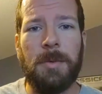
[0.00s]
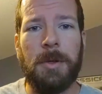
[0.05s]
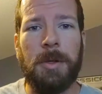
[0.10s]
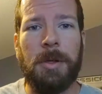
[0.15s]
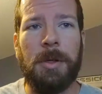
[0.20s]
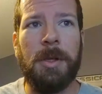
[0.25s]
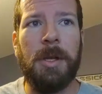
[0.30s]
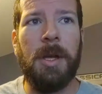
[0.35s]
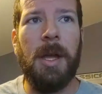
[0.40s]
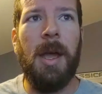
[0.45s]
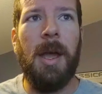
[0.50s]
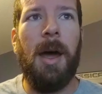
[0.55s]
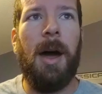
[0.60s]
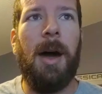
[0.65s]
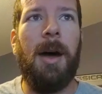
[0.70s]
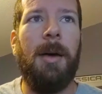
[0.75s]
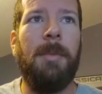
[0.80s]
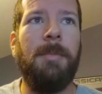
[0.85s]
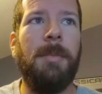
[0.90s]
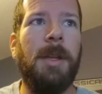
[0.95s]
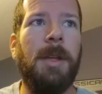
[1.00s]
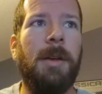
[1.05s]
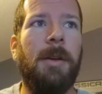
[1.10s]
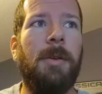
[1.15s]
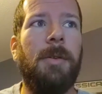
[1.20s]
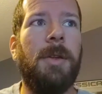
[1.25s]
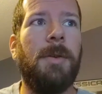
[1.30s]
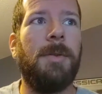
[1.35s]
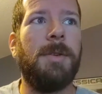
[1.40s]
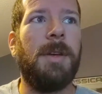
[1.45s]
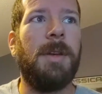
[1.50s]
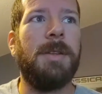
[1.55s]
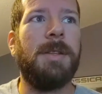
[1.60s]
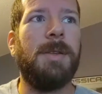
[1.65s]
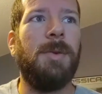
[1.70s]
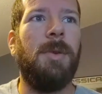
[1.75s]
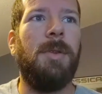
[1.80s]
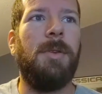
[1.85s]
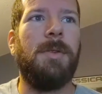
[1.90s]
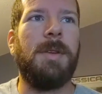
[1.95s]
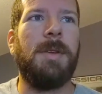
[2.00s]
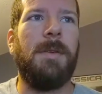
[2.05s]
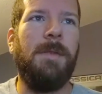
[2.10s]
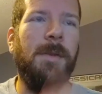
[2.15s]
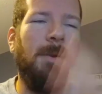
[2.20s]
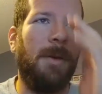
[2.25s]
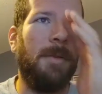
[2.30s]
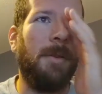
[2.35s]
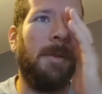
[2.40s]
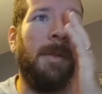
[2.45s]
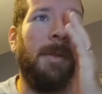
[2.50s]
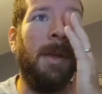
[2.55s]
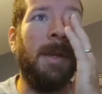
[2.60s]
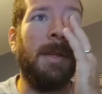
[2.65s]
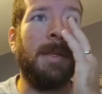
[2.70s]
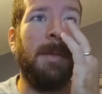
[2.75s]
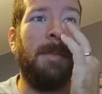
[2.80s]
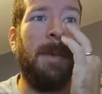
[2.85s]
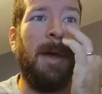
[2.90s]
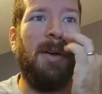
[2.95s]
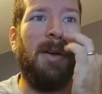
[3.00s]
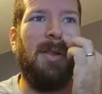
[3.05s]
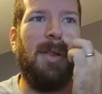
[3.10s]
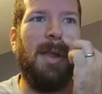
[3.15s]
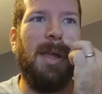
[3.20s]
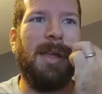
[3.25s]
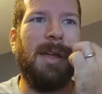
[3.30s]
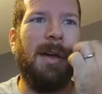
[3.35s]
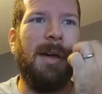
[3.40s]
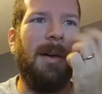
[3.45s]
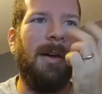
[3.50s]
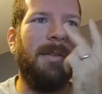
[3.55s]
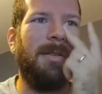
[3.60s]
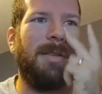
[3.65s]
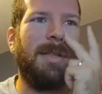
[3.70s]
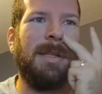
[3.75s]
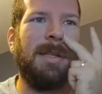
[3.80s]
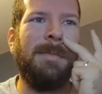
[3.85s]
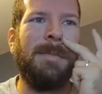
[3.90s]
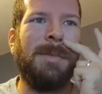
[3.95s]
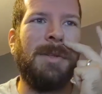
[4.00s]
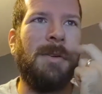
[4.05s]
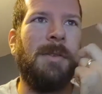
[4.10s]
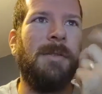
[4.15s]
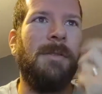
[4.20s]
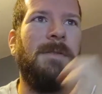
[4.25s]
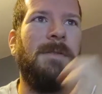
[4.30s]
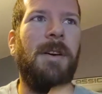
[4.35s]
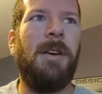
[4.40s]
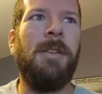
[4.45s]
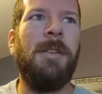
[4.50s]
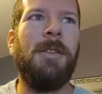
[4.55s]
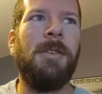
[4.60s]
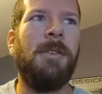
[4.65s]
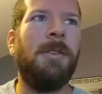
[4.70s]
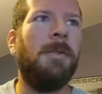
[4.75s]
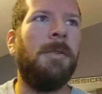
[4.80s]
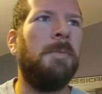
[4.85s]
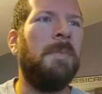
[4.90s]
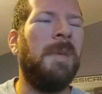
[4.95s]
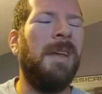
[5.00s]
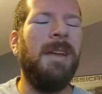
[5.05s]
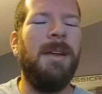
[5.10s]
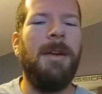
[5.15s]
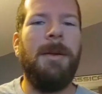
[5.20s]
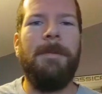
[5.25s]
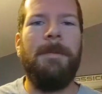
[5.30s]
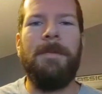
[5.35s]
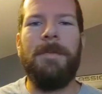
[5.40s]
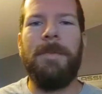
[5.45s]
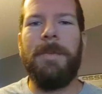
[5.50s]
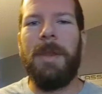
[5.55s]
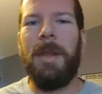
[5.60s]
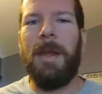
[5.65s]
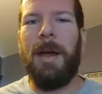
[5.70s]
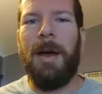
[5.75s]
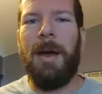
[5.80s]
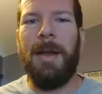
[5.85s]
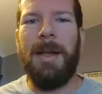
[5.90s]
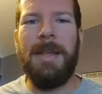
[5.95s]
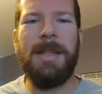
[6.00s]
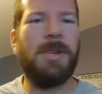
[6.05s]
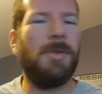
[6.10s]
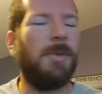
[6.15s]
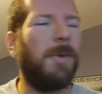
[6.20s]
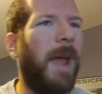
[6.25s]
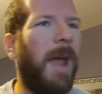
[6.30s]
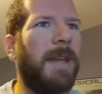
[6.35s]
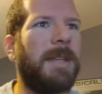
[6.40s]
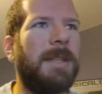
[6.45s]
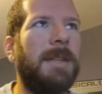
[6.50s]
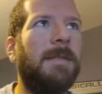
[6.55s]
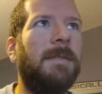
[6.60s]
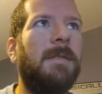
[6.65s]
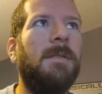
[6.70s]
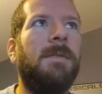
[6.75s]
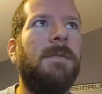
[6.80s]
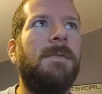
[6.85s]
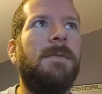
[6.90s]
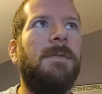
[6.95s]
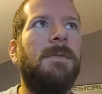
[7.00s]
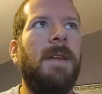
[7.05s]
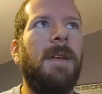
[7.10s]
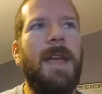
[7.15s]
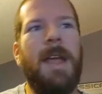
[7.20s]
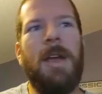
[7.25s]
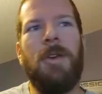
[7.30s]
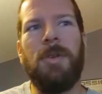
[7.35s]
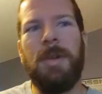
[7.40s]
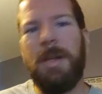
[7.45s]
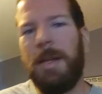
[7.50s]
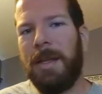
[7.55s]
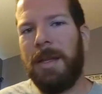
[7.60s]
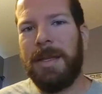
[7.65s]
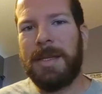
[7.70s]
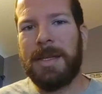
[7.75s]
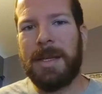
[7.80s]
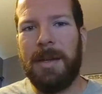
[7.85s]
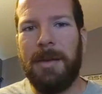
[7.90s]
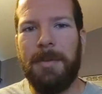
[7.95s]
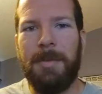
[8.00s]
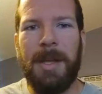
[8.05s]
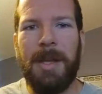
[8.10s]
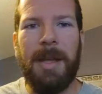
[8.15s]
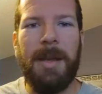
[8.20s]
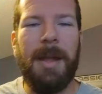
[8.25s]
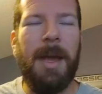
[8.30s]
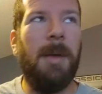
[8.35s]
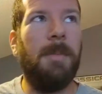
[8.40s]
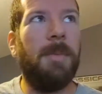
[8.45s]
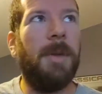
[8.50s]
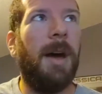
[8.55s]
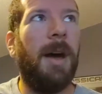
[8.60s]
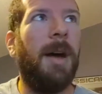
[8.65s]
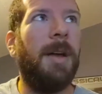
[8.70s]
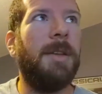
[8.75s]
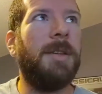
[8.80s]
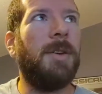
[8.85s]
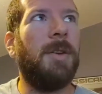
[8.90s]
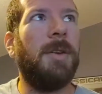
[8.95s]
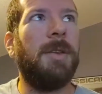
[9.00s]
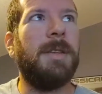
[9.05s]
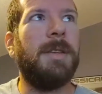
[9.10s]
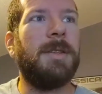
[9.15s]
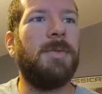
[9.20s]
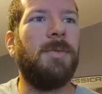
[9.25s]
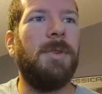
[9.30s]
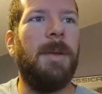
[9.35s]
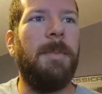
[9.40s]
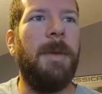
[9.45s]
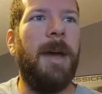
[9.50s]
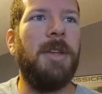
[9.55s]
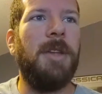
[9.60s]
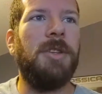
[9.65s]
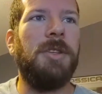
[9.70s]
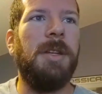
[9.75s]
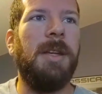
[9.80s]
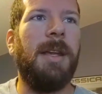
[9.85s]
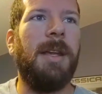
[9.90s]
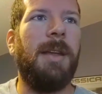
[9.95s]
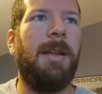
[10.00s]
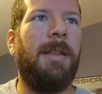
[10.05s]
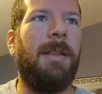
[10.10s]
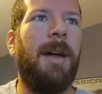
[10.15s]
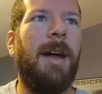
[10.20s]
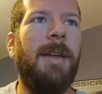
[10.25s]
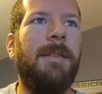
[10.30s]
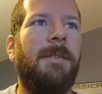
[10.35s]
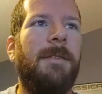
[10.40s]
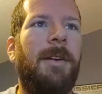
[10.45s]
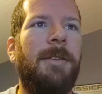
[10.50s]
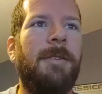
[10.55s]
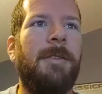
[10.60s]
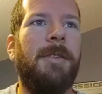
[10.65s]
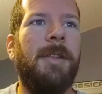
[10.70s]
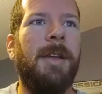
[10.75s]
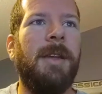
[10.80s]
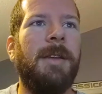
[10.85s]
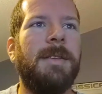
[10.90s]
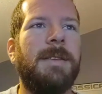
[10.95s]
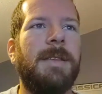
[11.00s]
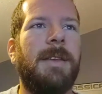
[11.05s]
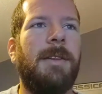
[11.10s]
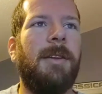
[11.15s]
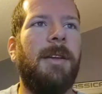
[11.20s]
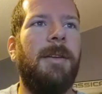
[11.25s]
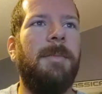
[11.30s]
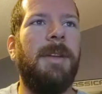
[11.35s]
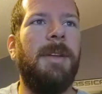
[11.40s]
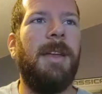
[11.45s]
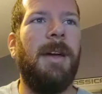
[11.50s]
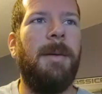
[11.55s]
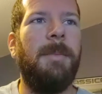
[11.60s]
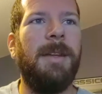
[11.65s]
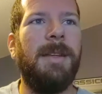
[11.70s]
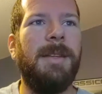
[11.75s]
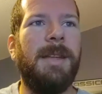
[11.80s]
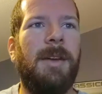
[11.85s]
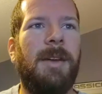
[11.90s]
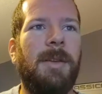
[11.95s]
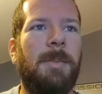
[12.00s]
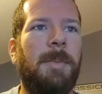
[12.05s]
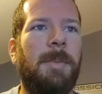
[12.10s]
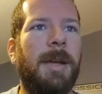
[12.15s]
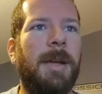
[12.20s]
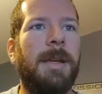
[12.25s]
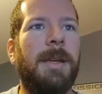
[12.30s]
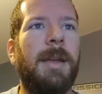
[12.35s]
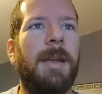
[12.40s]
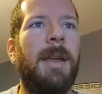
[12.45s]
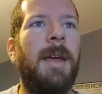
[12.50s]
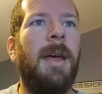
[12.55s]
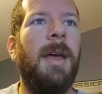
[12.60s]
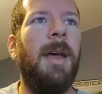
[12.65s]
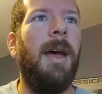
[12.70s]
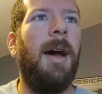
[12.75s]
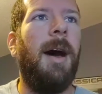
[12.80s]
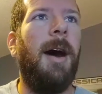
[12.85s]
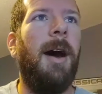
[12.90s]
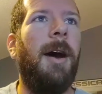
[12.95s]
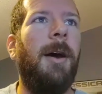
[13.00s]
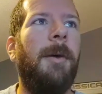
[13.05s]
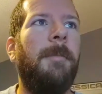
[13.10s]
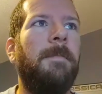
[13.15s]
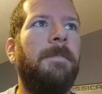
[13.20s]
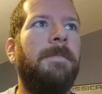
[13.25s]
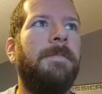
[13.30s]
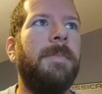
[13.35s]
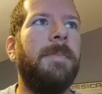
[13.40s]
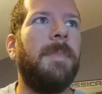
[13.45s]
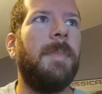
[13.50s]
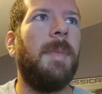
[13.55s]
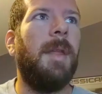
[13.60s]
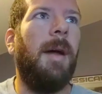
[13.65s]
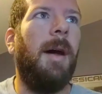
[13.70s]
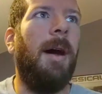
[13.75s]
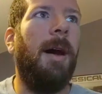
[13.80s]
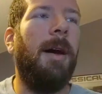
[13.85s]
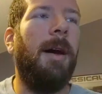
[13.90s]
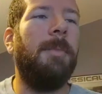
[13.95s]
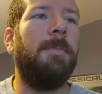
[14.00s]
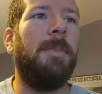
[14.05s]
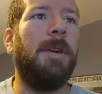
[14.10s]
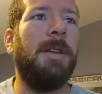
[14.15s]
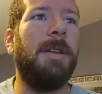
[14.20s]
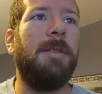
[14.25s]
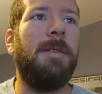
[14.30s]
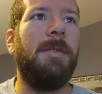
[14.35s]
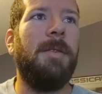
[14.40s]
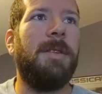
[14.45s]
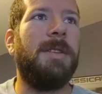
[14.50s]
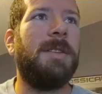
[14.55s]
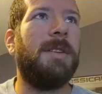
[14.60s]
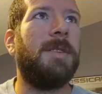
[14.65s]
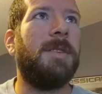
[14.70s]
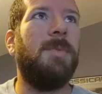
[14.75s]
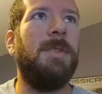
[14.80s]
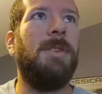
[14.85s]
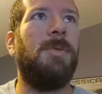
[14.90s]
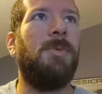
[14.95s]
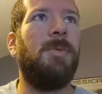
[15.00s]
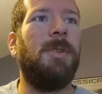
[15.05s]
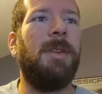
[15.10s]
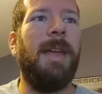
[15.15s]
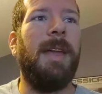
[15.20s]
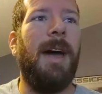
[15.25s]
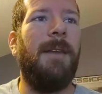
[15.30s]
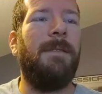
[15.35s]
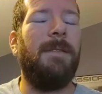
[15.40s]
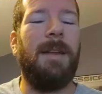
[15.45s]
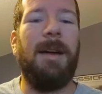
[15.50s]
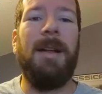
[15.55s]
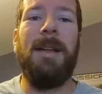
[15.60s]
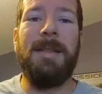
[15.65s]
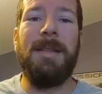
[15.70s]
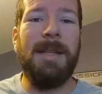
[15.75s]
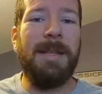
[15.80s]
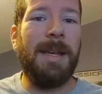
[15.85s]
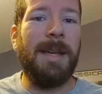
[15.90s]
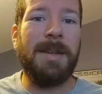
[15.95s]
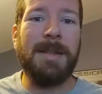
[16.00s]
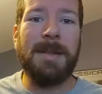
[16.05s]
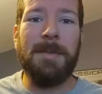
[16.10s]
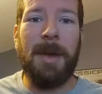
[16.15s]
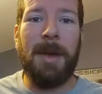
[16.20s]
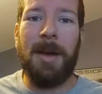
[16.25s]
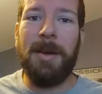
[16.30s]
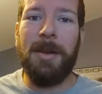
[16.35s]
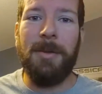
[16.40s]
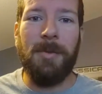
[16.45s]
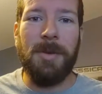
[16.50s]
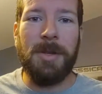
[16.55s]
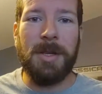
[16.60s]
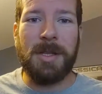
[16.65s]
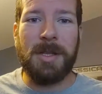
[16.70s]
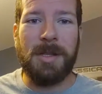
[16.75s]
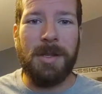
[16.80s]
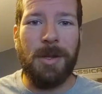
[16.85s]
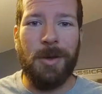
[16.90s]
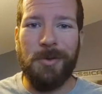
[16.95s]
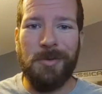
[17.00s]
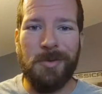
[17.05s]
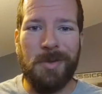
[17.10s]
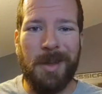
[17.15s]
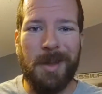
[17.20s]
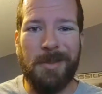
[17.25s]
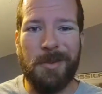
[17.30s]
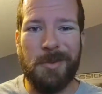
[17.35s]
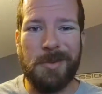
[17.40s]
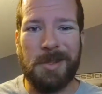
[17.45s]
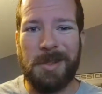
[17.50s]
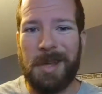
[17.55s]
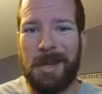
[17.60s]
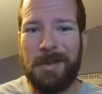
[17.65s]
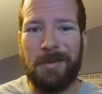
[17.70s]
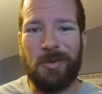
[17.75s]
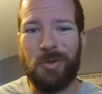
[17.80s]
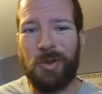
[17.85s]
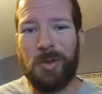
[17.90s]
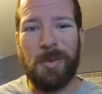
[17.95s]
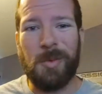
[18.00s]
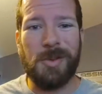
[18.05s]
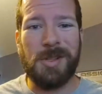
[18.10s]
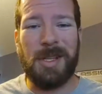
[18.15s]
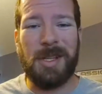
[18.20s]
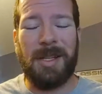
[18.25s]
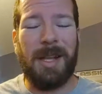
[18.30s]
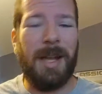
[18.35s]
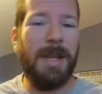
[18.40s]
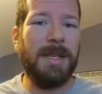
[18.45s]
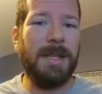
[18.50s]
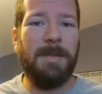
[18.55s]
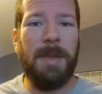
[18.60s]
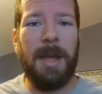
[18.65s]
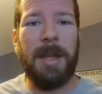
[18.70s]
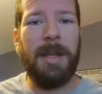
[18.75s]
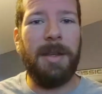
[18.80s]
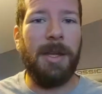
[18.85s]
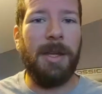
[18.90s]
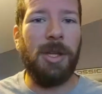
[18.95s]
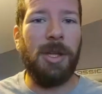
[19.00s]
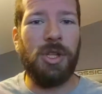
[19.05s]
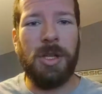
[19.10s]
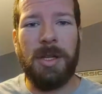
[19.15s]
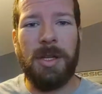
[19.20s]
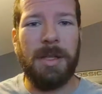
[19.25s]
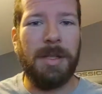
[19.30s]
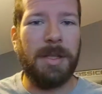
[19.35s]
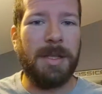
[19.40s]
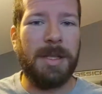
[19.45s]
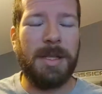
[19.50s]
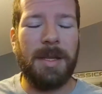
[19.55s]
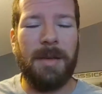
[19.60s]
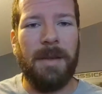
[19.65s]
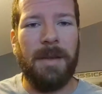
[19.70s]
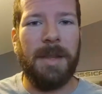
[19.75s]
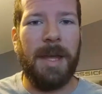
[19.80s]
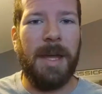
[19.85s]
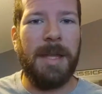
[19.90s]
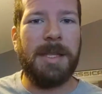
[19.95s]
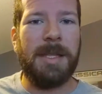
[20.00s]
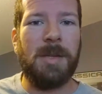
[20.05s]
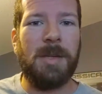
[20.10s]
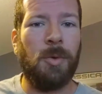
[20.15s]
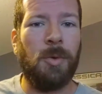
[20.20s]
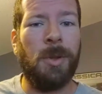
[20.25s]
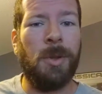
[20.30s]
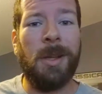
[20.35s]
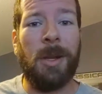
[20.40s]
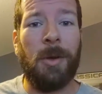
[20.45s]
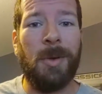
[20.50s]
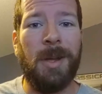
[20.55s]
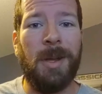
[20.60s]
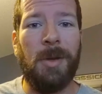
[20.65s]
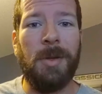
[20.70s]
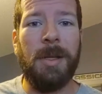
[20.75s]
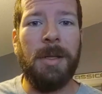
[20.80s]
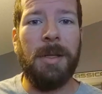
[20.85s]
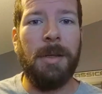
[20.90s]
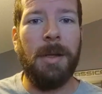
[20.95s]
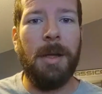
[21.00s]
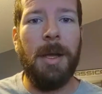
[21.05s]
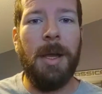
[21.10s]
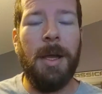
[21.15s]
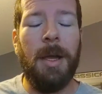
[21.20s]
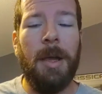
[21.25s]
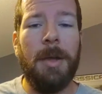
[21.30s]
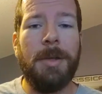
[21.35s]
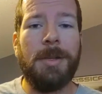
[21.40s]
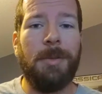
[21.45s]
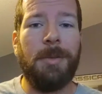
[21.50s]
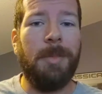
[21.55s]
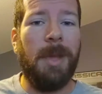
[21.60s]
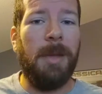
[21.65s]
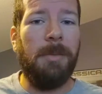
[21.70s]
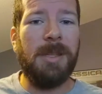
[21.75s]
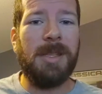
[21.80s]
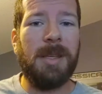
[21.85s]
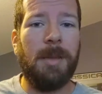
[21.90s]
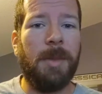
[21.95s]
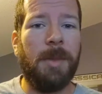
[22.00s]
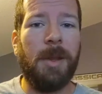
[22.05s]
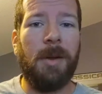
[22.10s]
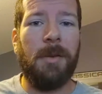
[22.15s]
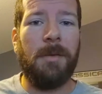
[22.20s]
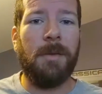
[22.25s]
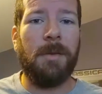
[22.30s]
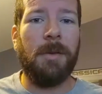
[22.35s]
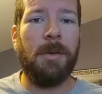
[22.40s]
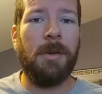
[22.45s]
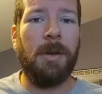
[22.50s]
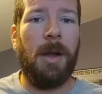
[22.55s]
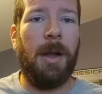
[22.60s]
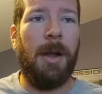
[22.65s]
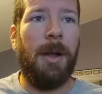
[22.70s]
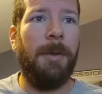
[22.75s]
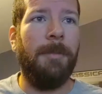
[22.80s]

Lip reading: World. There's a few other things about like some sort of other interactive area that's going to be at Epcot during this reimagining, and a lot of other things that are going to be coming down the pike. But it's just we don't really have a lot of details about it. We just know that there's a lot of rumors and a lot of speculation and stuff like that swirling around it. So maybe something over,